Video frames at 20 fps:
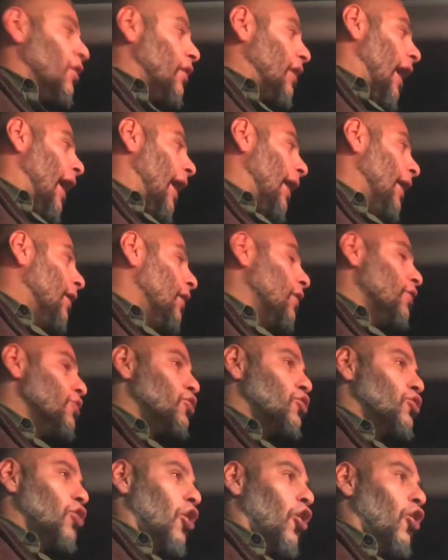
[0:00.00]
Okay,
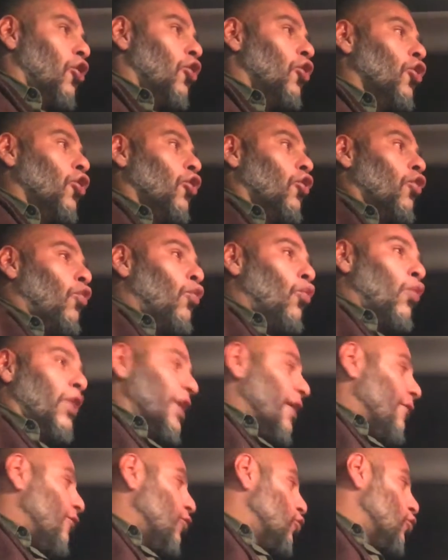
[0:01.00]
so
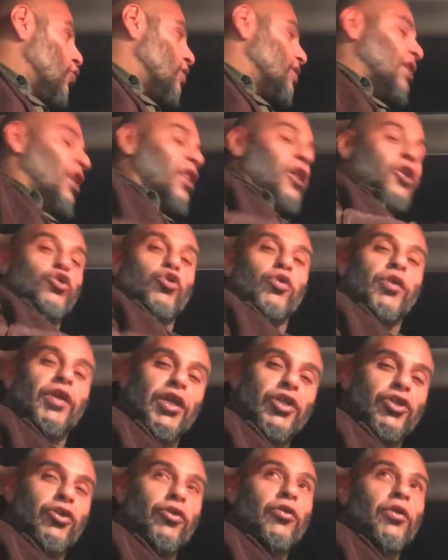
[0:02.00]
whenever you're selling
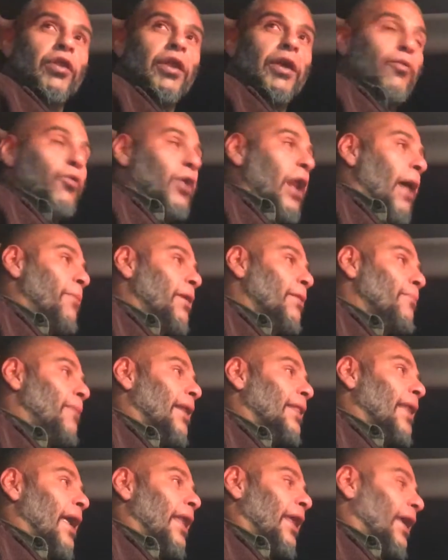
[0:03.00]
traditionally, what I mean
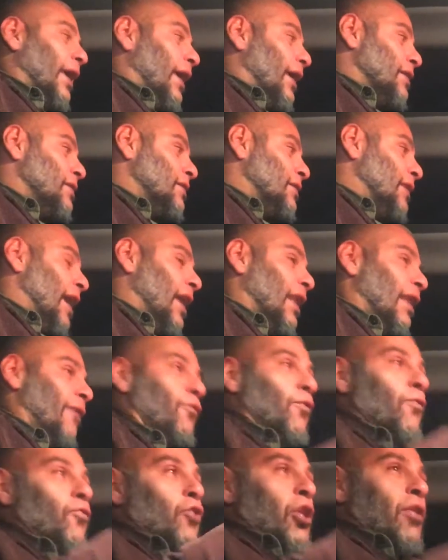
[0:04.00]
by that is that
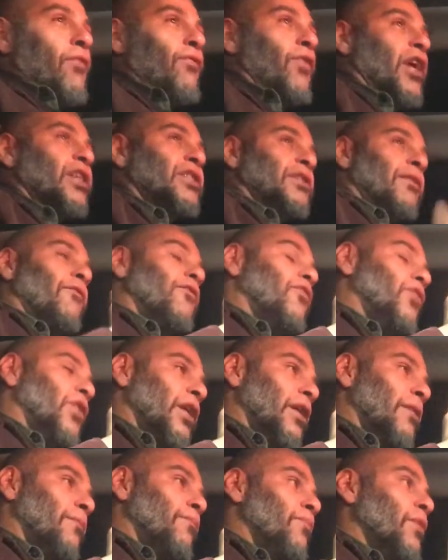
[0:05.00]
if you've done a fix and
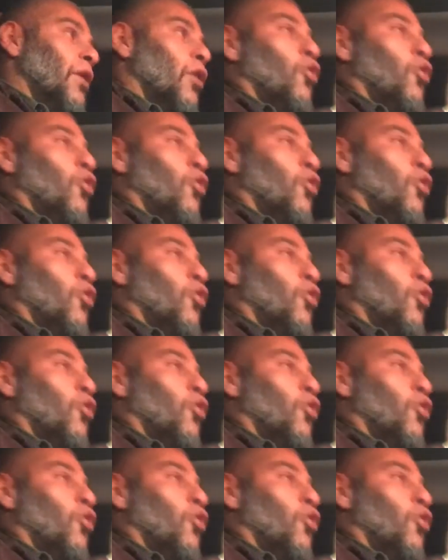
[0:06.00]
flip,